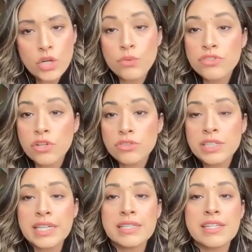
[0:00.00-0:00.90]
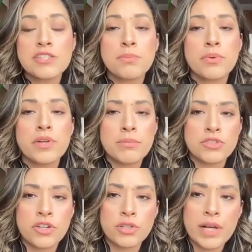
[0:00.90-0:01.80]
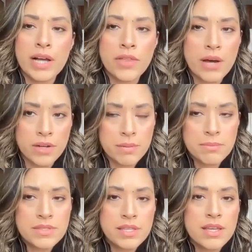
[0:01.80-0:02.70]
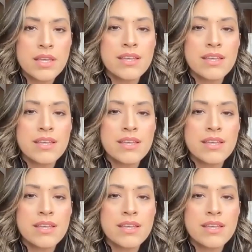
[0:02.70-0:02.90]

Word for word: resulting in disparate maternal health outcomes,